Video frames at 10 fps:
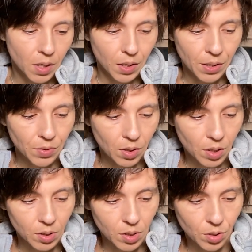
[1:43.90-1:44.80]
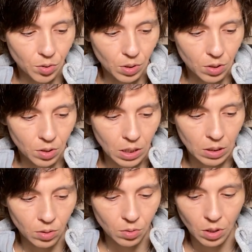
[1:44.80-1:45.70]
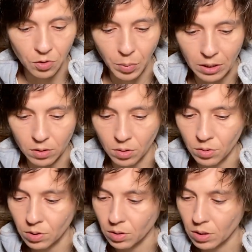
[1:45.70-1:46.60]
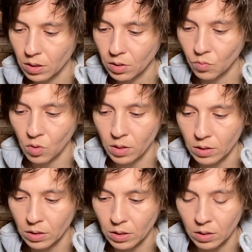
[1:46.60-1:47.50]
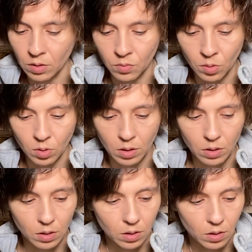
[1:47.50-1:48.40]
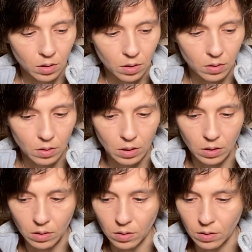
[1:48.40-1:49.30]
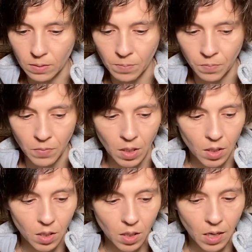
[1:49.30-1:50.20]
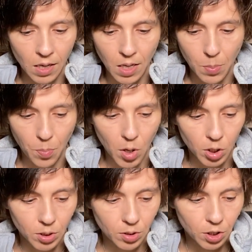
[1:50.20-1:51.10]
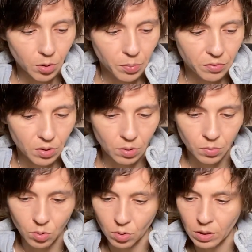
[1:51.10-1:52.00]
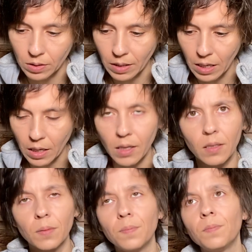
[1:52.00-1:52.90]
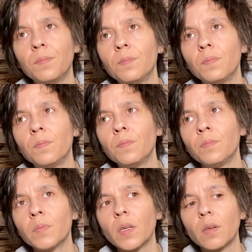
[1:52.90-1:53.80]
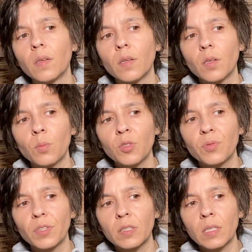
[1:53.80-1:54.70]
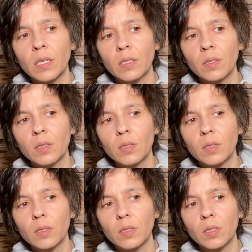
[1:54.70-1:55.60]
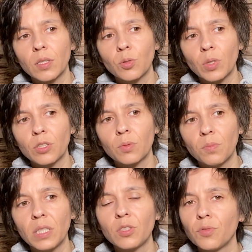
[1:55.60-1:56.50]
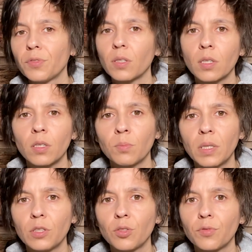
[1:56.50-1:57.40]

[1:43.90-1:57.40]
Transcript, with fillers: In the current situation, you get the Three of Pentacles, the Six of Wands, the Six of Swords. All right. A partnership of some sort that it almost feels like this situation makes you feel good, makes